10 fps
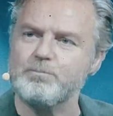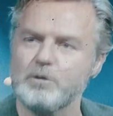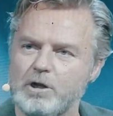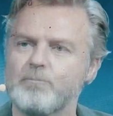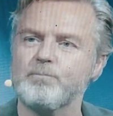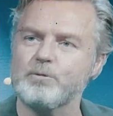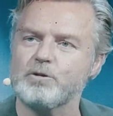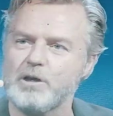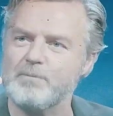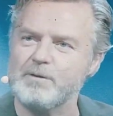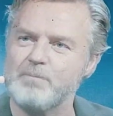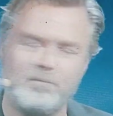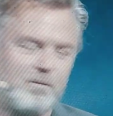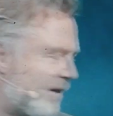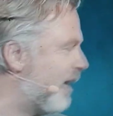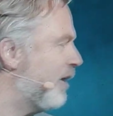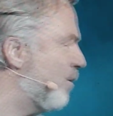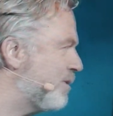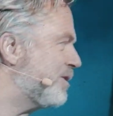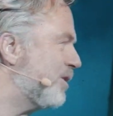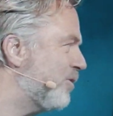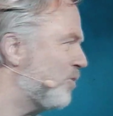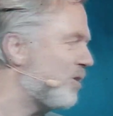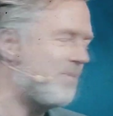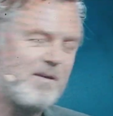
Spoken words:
the company public. I know I wasn't going to talk about